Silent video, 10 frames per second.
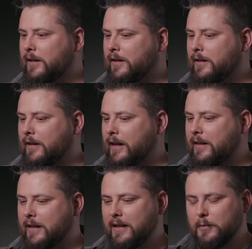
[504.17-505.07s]
Uh, I
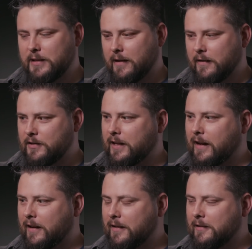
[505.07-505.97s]
think it was here in
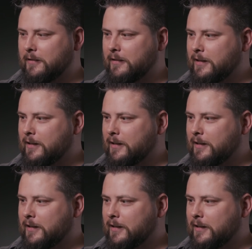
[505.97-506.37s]
Chicago